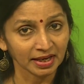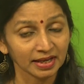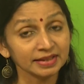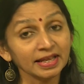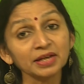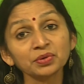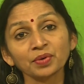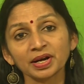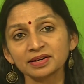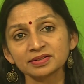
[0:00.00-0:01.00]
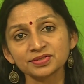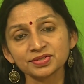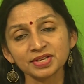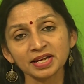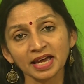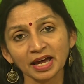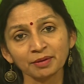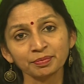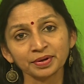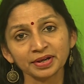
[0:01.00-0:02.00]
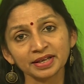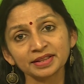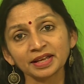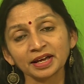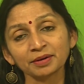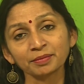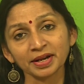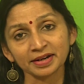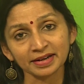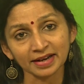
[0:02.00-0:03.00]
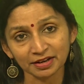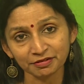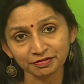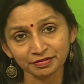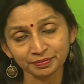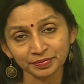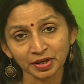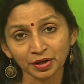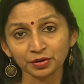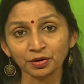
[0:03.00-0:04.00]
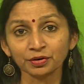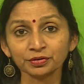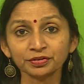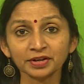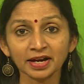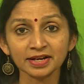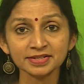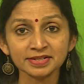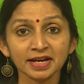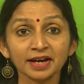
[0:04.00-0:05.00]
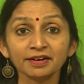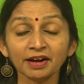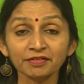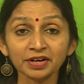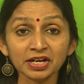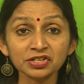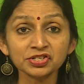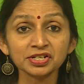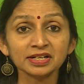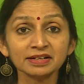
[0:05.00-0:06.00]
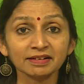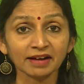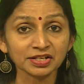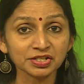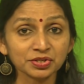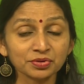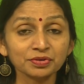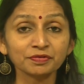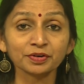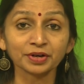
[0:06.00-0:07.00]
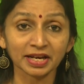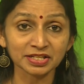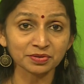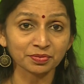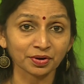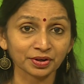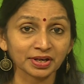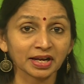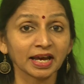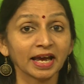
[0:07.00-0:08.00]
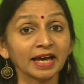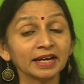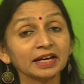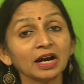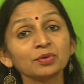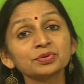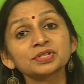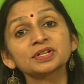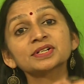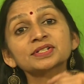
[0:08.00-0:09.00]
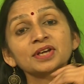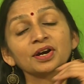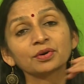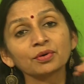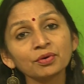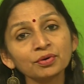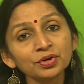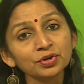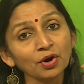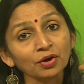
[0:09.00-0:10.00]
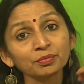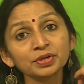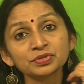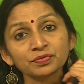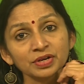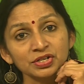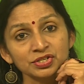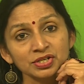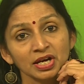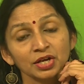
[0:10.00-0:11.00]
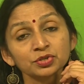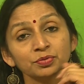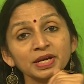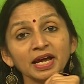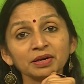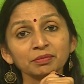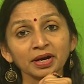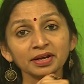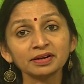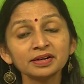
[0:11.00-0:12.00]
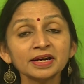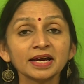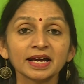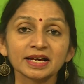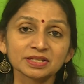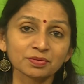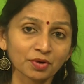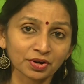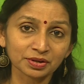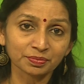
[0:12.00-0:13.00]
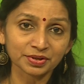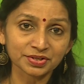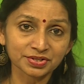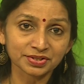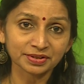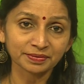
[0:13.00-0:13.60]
That widens the gap in their married life. Dorothea's reverential gratitude for Casaubon encounters her own dormant wish to be admired as a moral person.